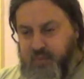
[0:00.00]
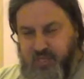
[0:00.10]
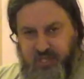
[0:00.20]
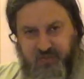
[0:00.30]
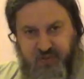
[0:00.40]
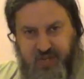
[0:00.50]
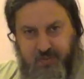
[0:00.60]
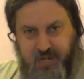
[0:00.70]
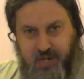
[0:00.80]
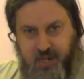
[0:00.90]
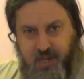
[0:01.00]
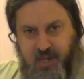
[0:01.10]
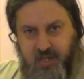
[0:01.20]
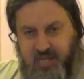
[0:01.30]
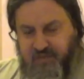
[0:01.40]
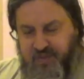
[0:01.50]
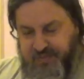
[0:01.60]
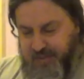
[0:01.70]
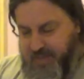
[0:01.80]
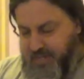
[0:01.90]
which is 15 minutes, 10
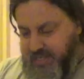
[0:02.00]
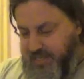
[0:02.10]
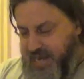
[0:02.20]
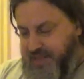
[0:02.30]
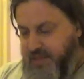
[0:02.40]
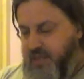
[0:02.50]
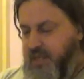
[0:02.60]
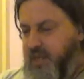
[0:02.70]
15 minutes in length.